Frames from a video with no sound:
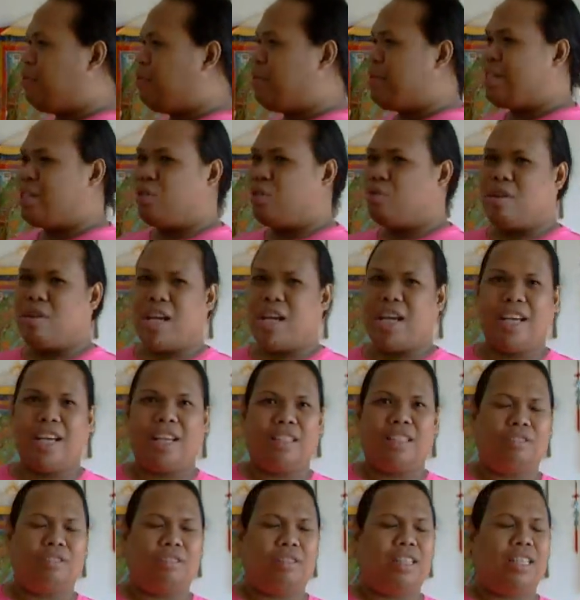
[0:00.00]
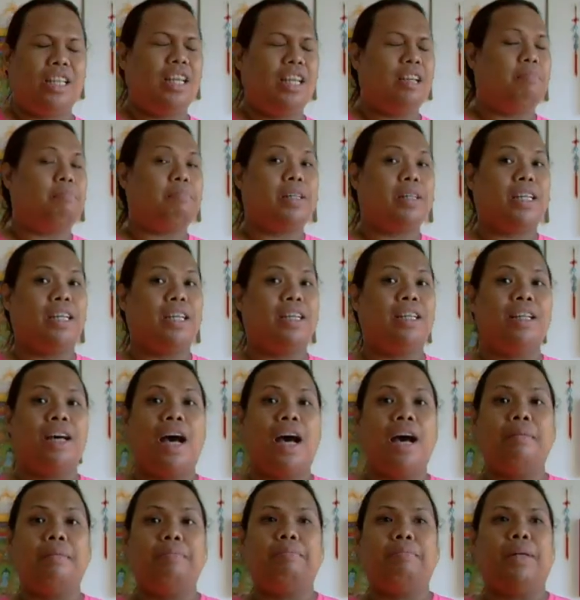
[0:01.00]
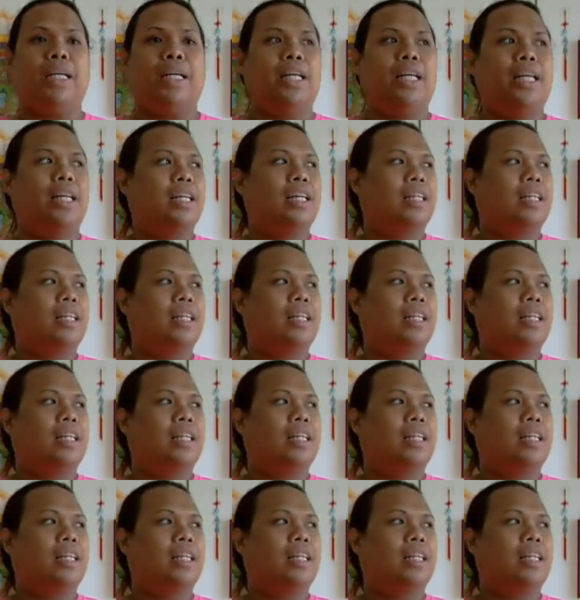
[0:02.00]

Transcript: and I was trying to keep my head up,